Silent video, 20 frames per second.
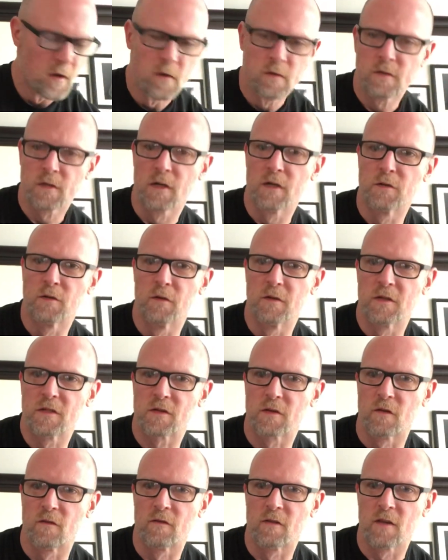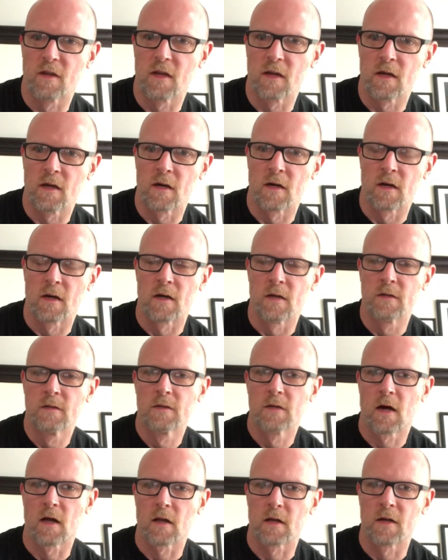was gonna do this over the
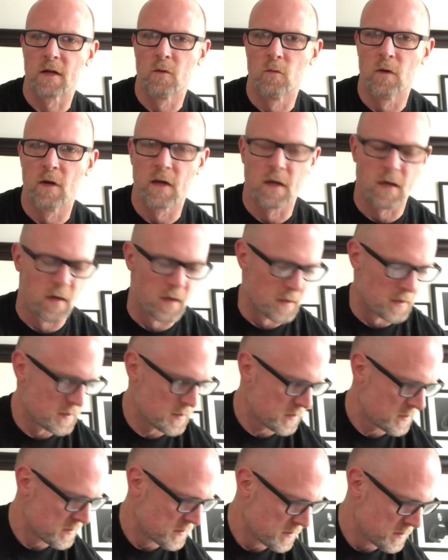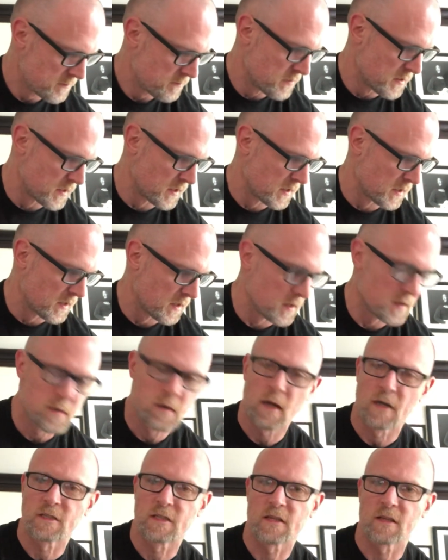holiday weekend, but
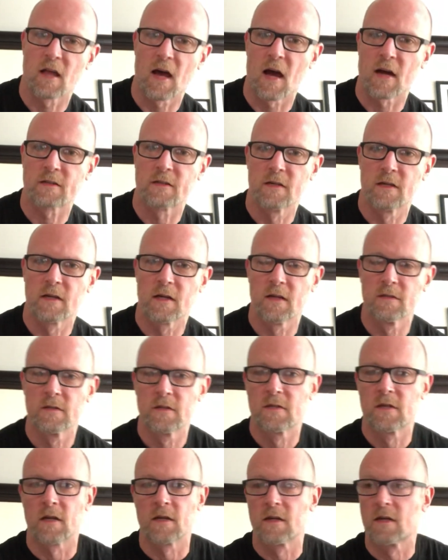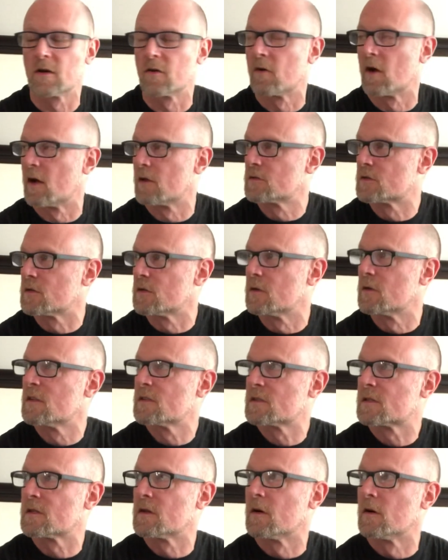I slacked and didn't get around to
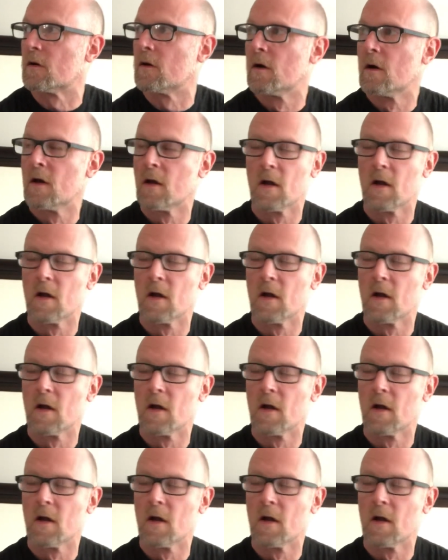it. So